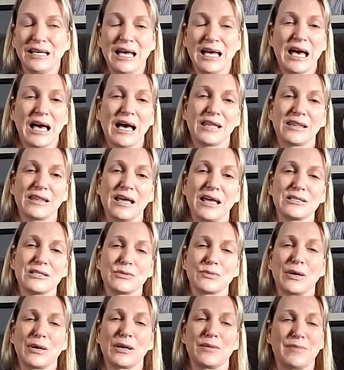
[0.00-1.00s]
That's
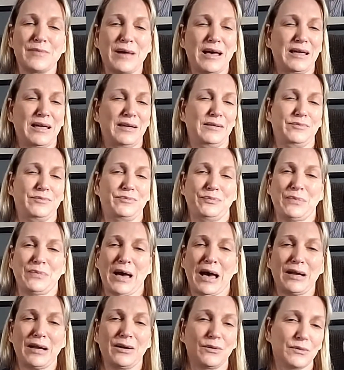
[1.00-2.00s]
one of my,
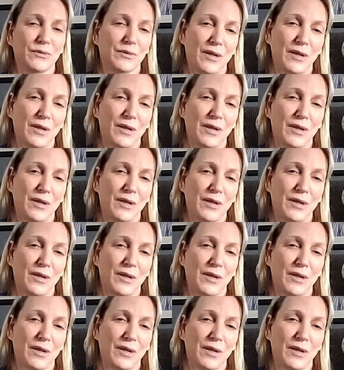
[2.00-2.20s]
I don't like